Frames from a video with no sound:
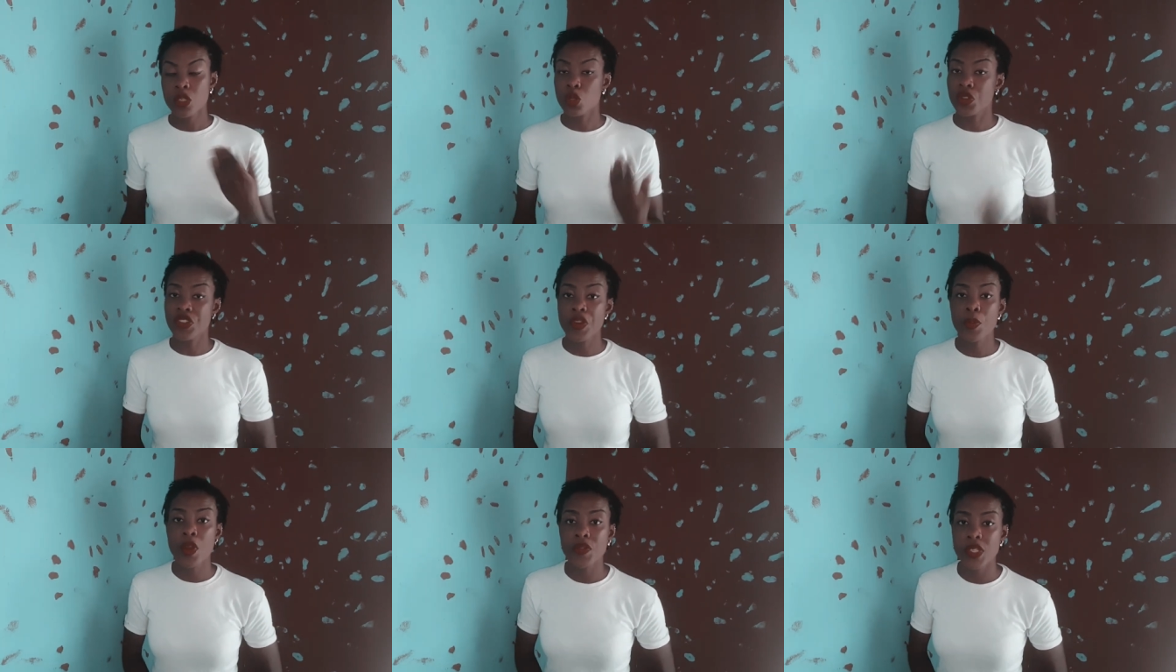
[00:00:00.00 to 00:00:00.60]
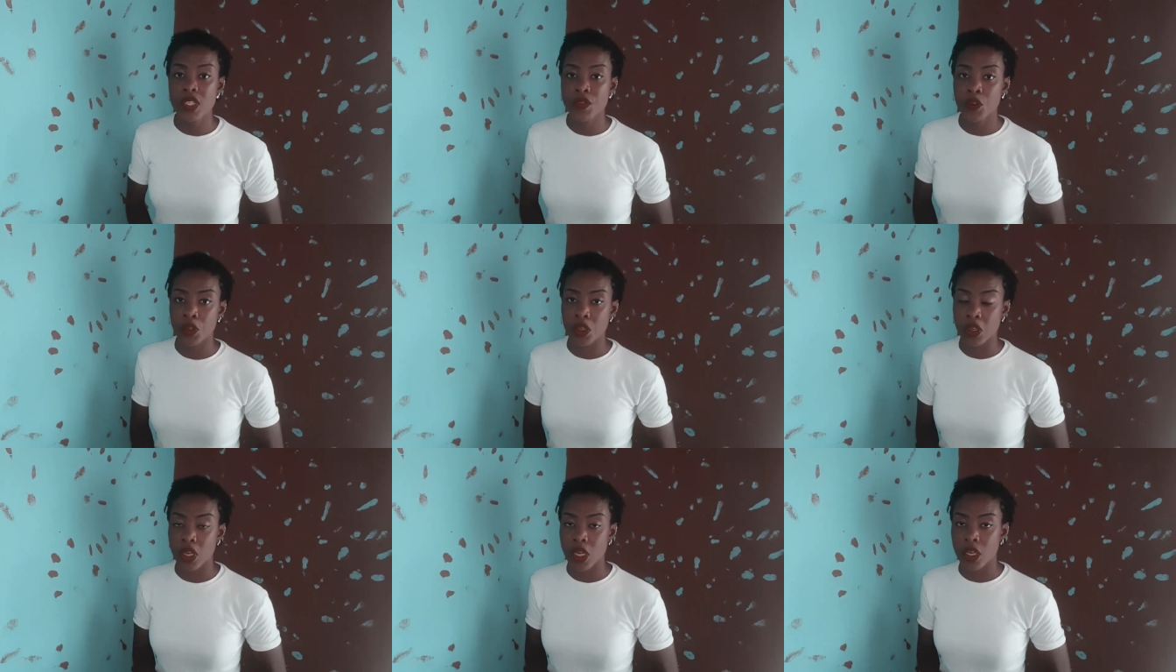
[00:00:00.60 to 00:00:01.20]
So three muftis
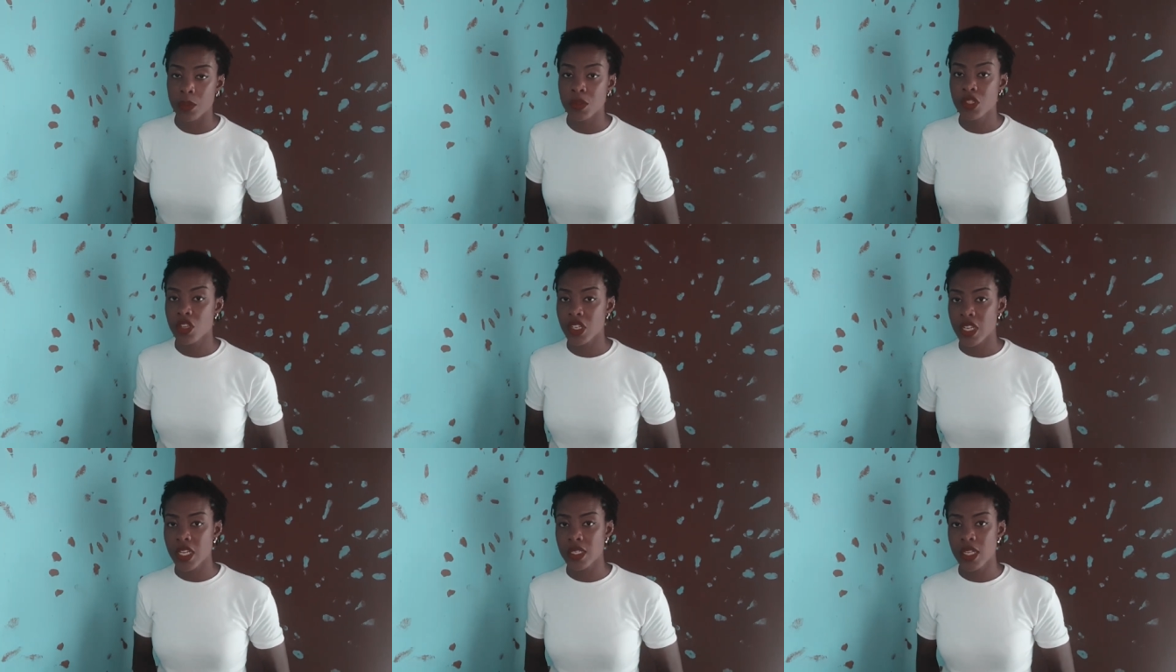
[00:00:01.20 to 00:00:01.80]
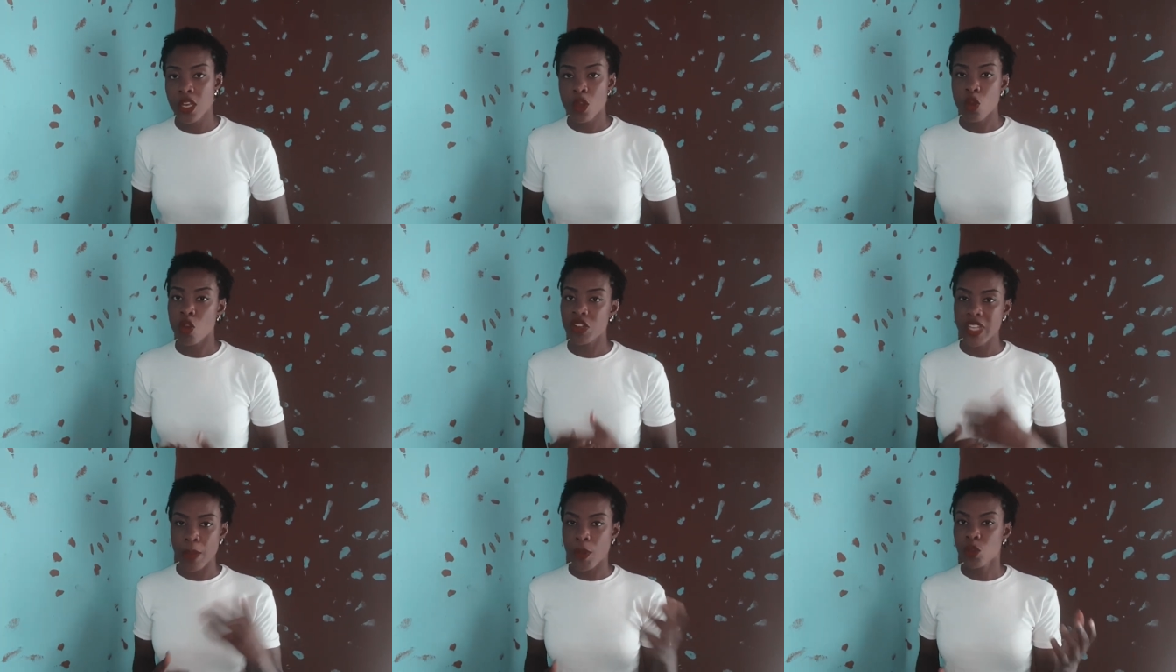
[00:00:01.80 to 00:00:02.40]
for your um, Sundays,
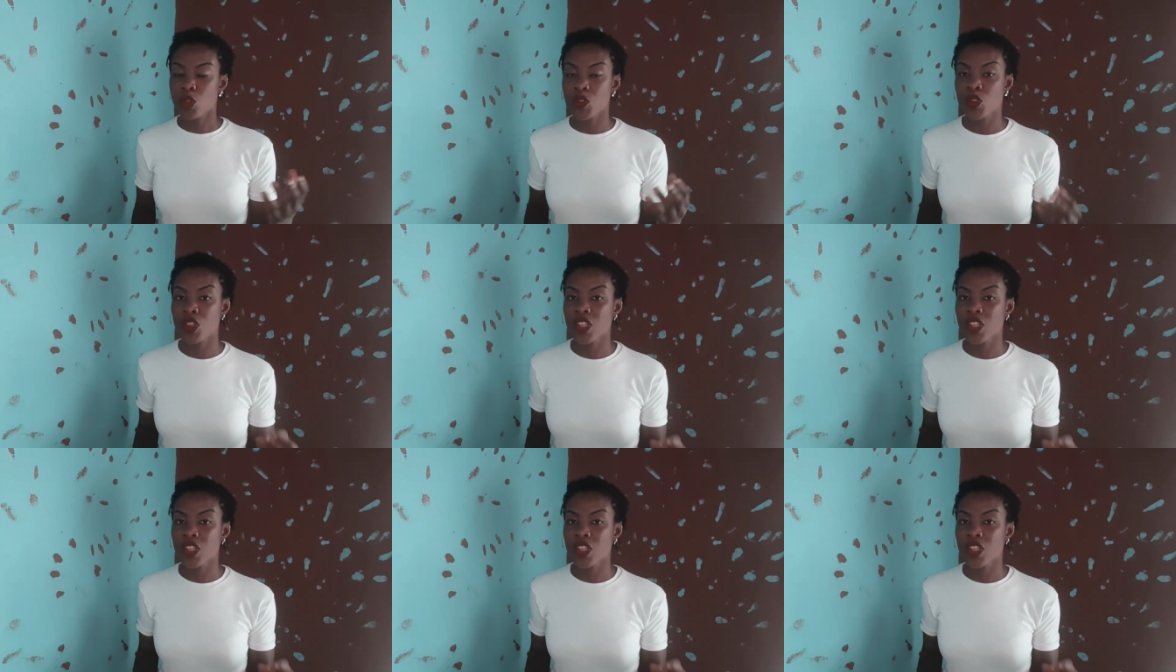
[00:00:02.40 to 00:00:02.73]
or the amount of